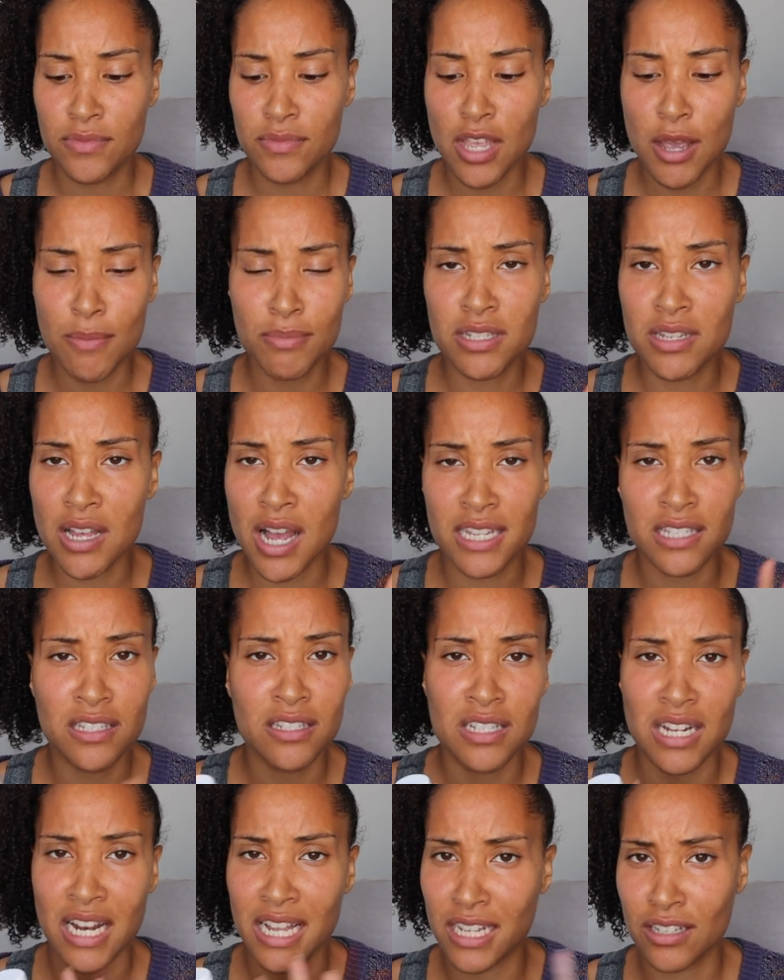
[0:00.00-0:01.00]

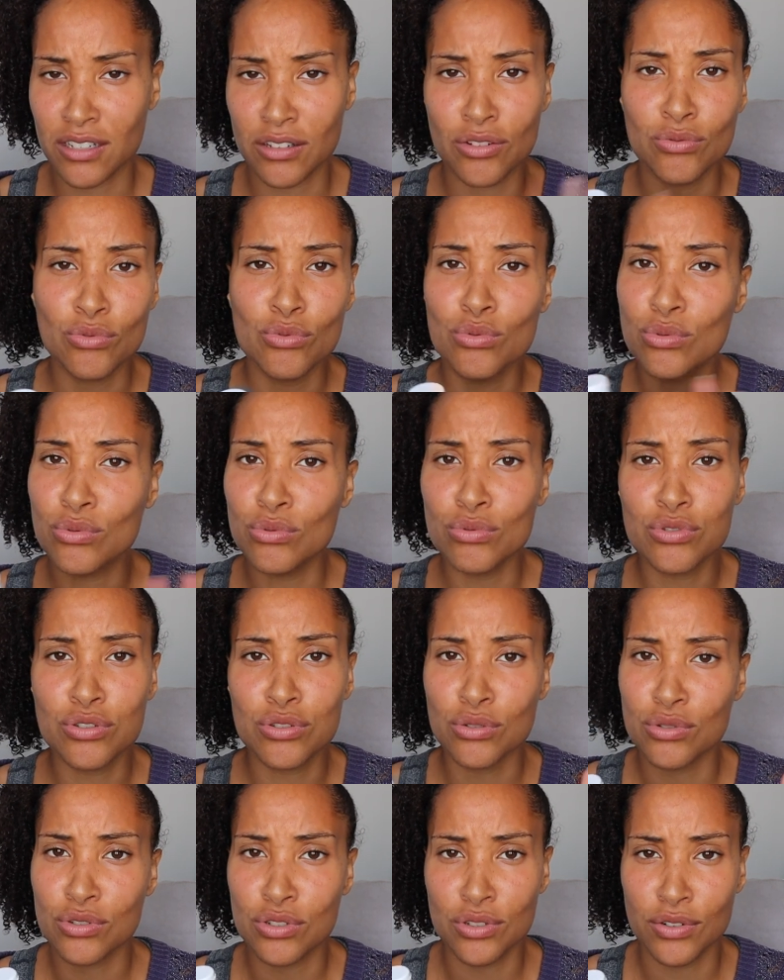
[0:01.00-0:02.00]
dermatitis, like all
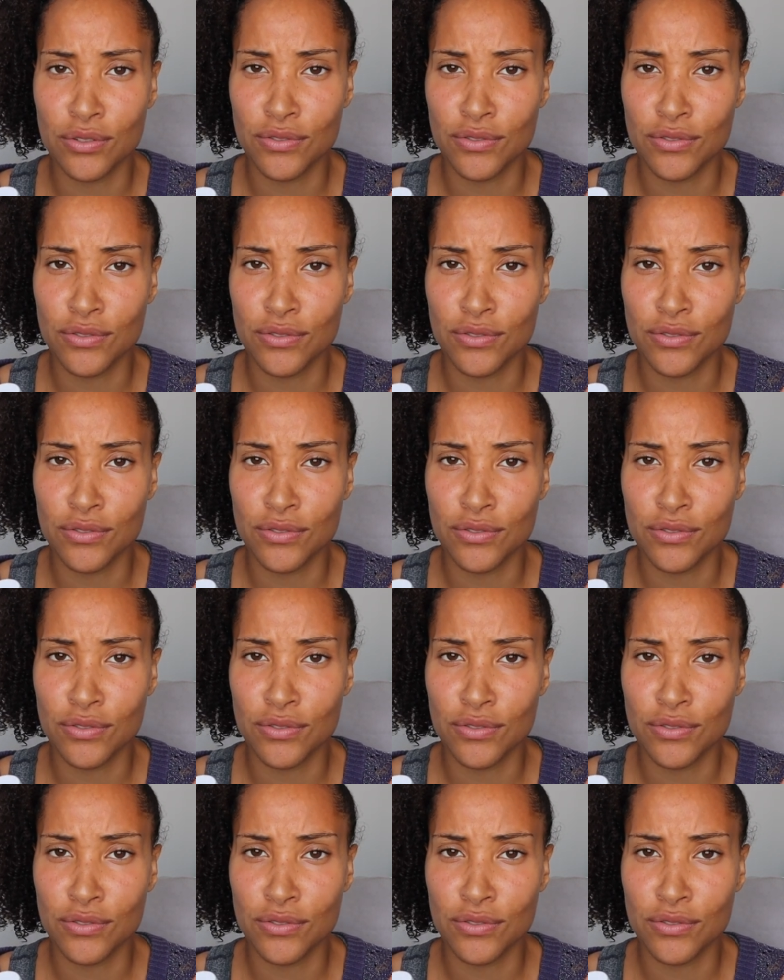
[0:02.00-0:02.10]
sorts